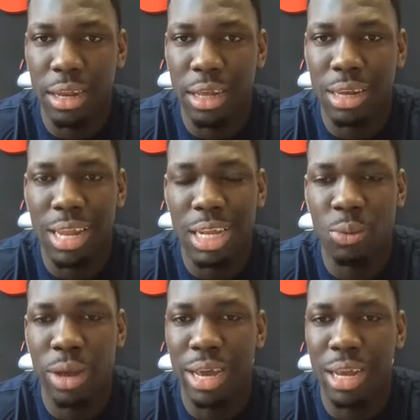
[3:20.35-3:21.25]
And that's
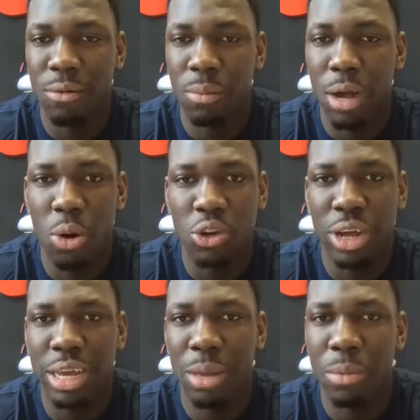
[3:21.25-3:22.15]
where I get it from. I always try
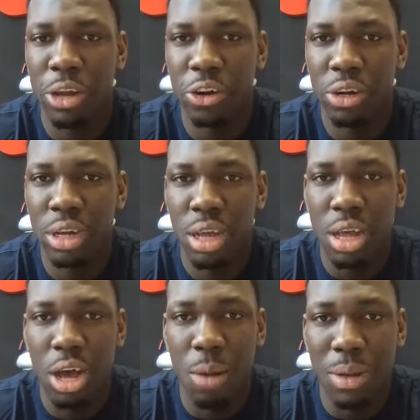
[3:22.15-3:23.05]
to get better.
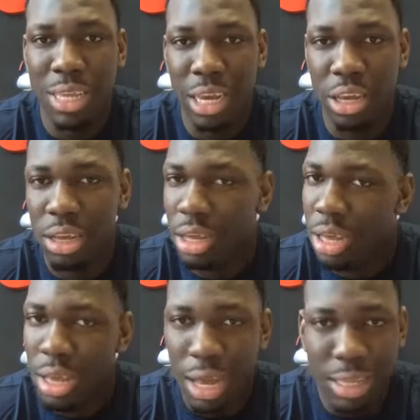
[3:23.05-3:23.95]
I take
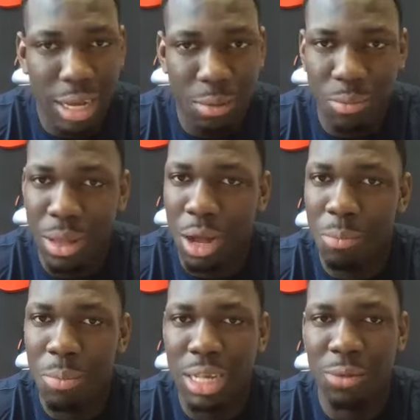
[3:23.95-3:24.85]

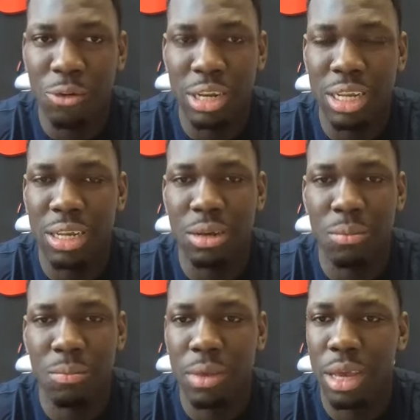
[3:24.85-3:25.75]
positive
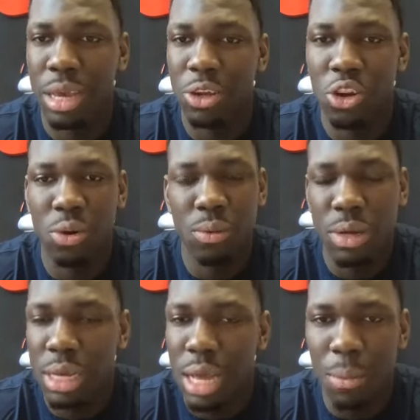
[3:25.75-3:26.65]
criticism, and, you know,
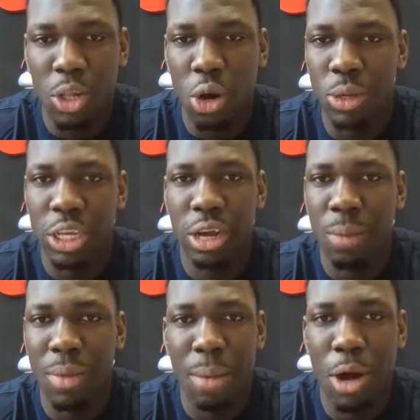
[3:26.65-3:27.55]
I'm just always there.
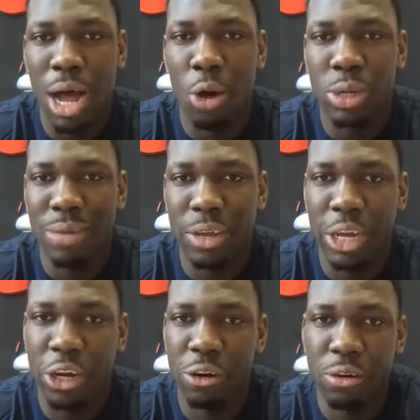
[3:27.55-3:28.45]
I always have an
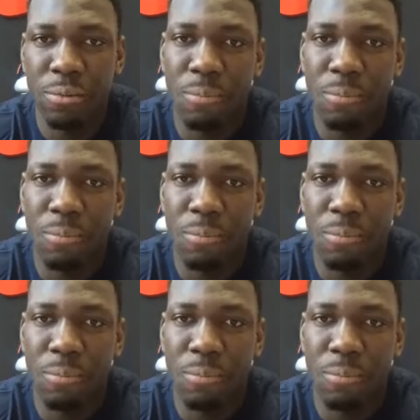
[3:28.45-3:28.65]
ear.